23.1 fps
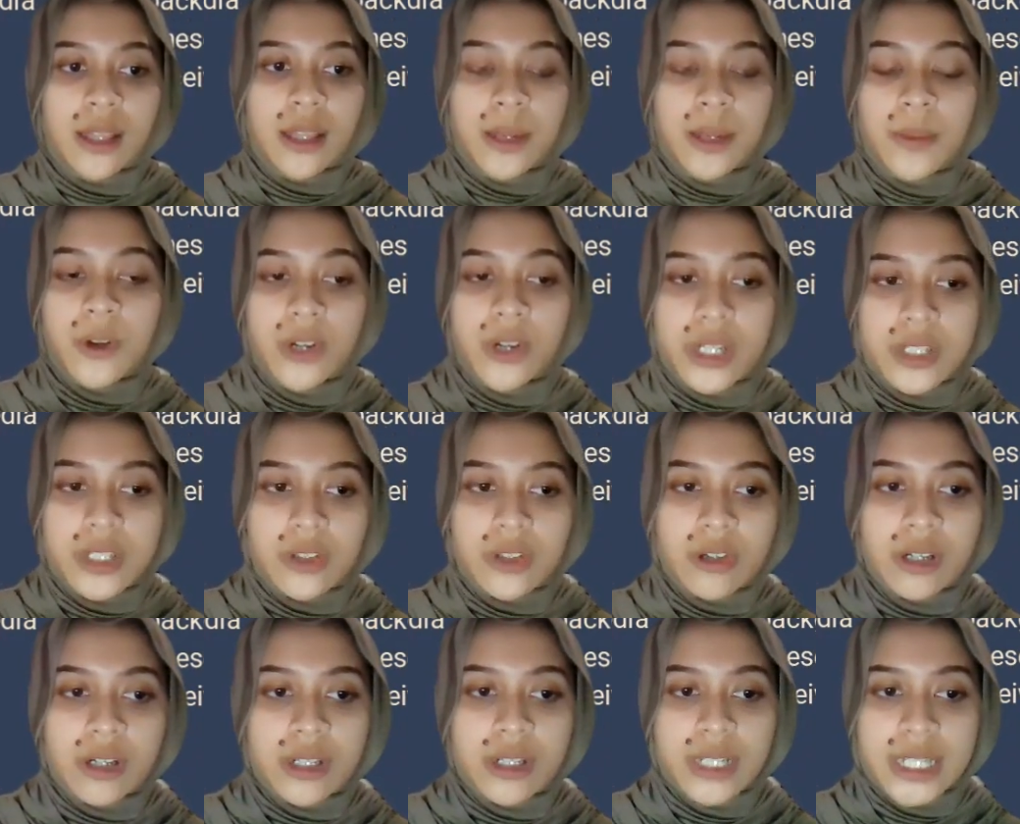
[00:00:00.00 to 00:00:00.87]

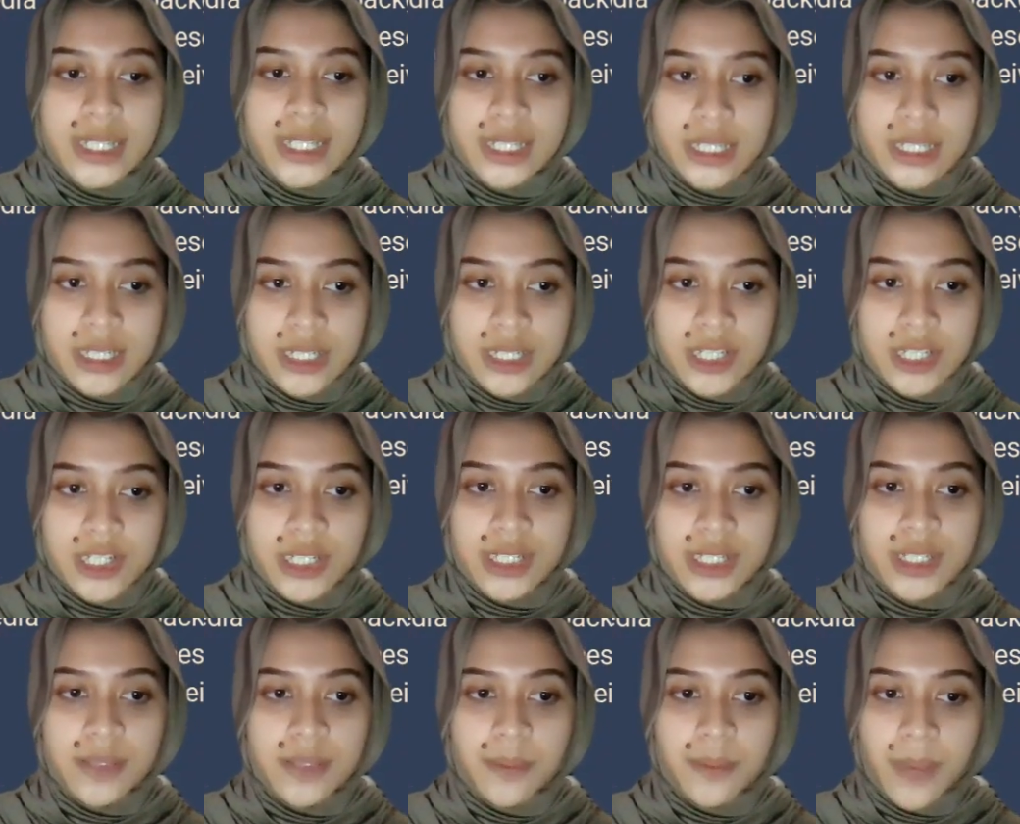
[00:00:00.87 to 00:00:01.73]
laboratory research
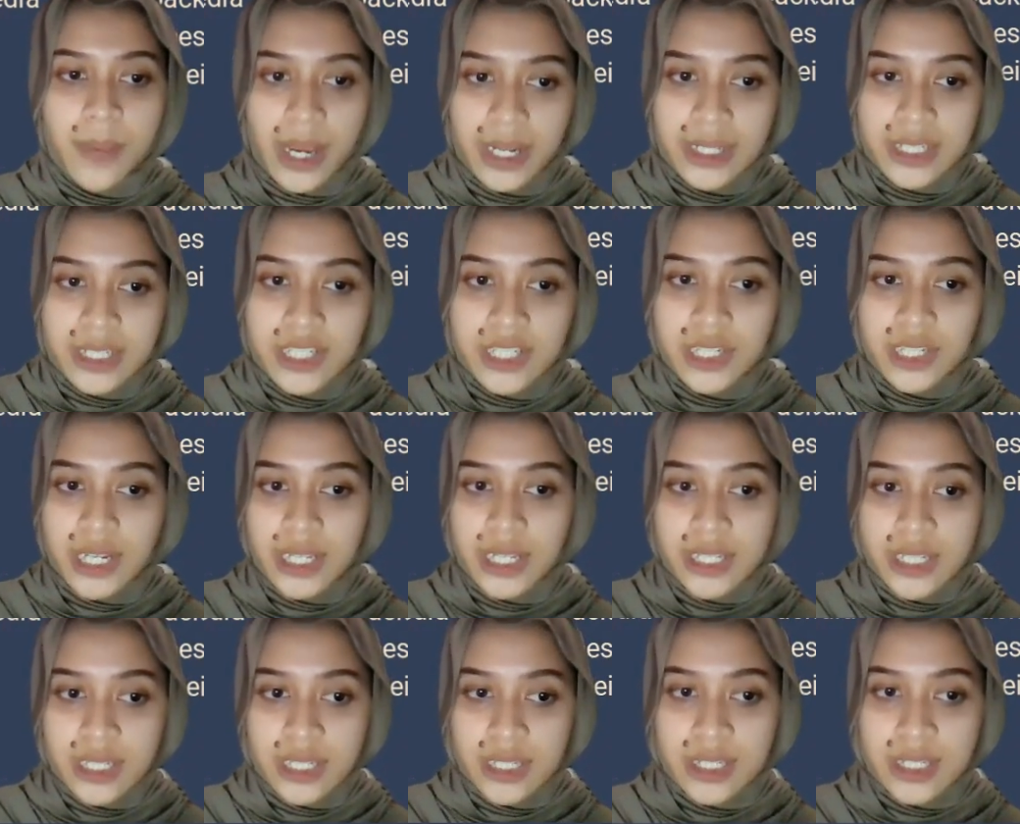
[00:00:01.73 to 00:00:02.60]
examine
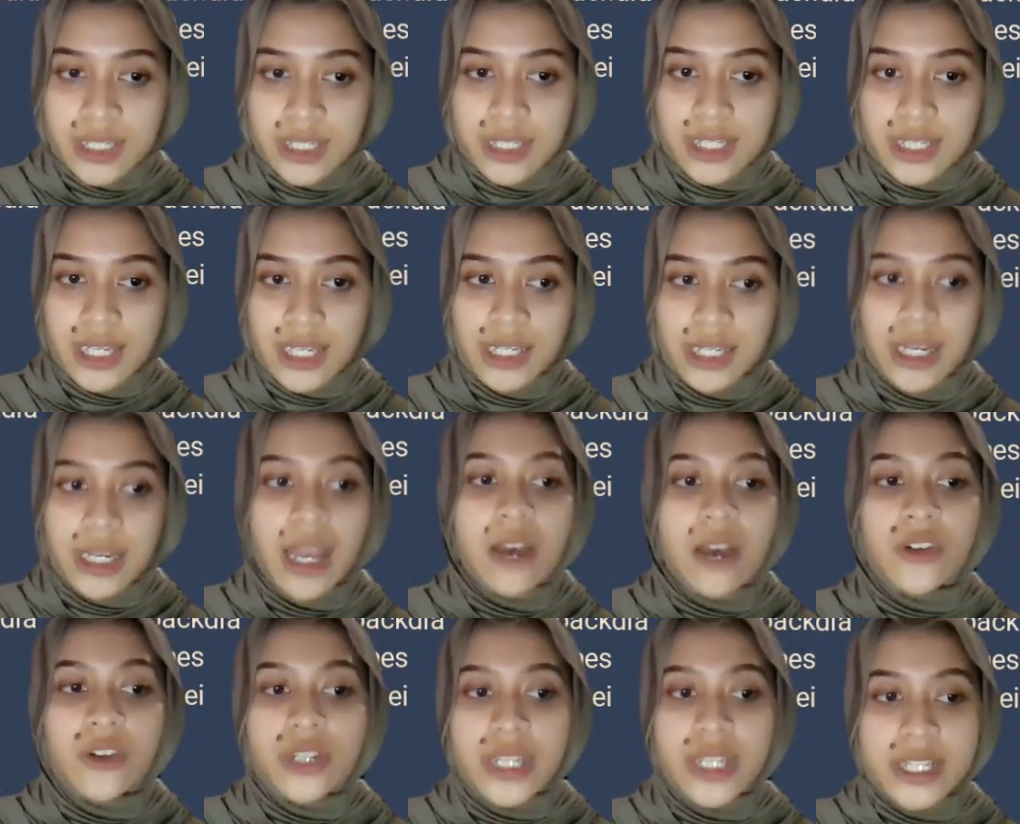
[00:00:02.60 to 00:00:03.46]
changes in
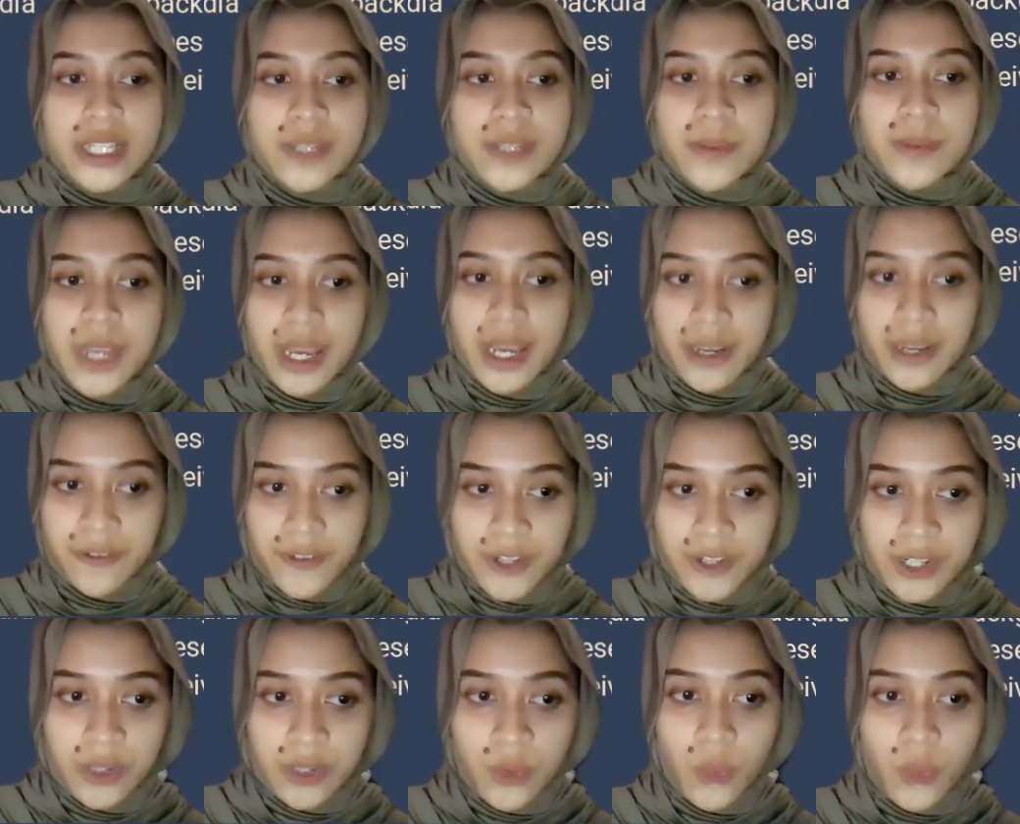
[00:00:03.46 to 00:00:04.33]
audience
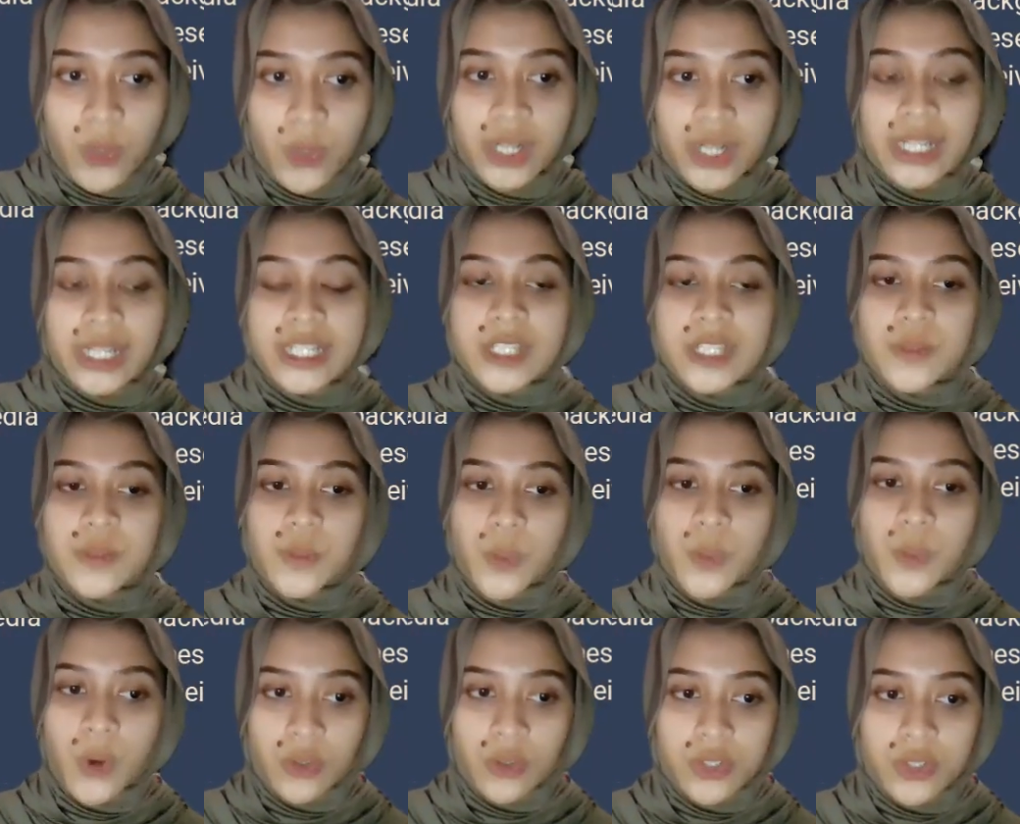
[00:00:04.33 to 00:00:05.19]
behavior when
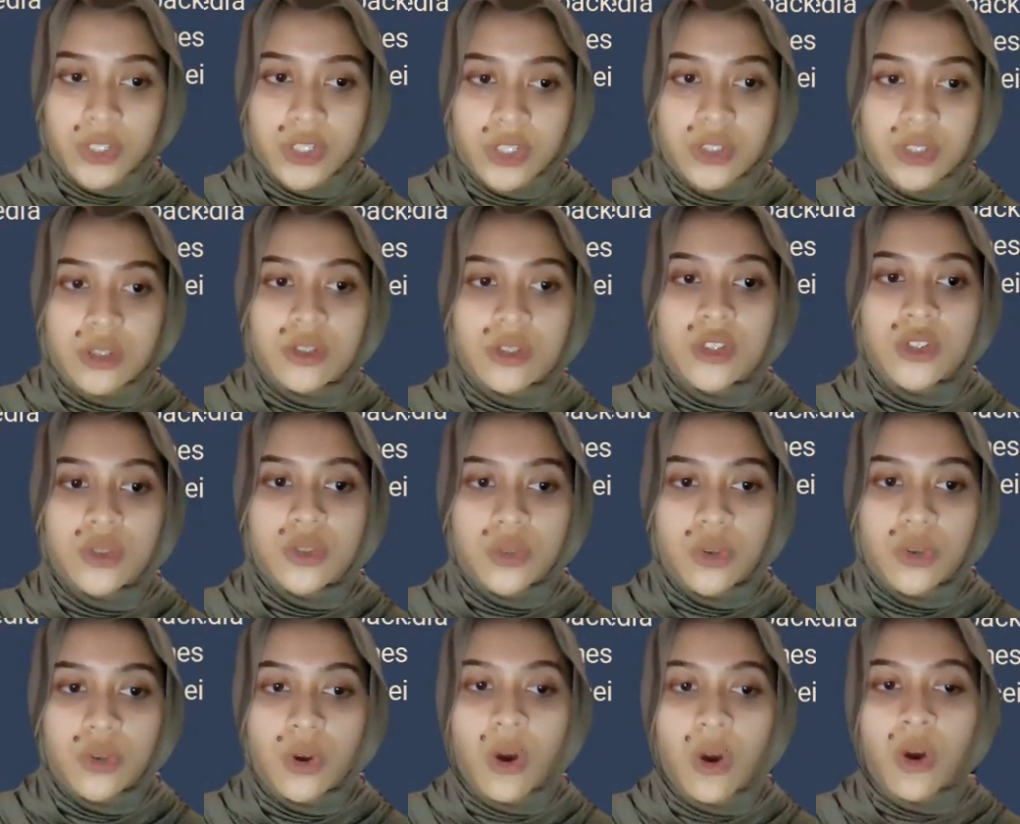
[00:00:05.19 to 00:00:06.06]
exposed
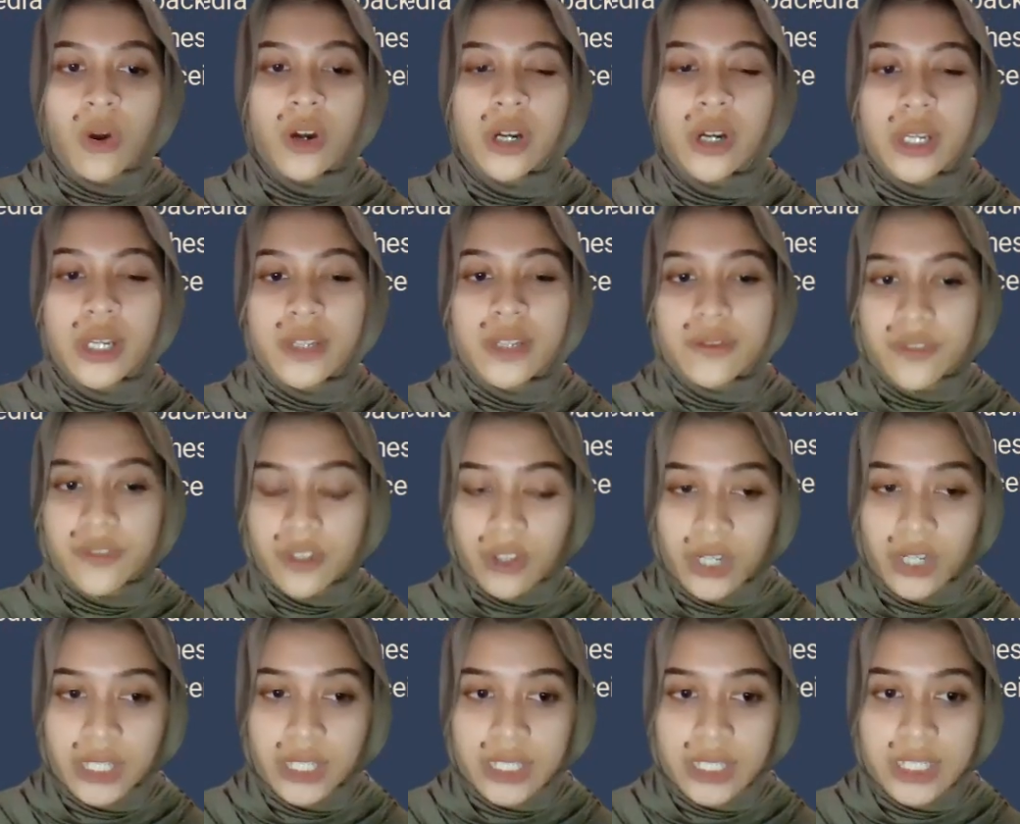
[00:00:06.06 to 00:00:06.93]
to or
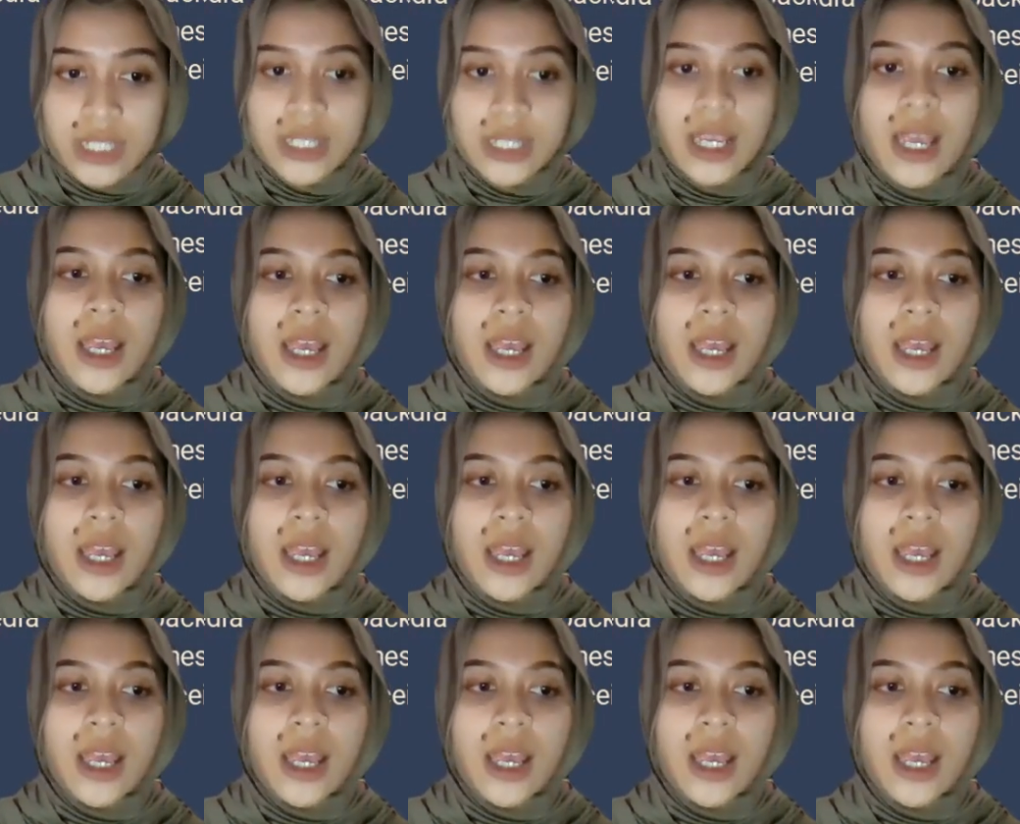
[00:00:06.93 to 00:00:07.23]
influenced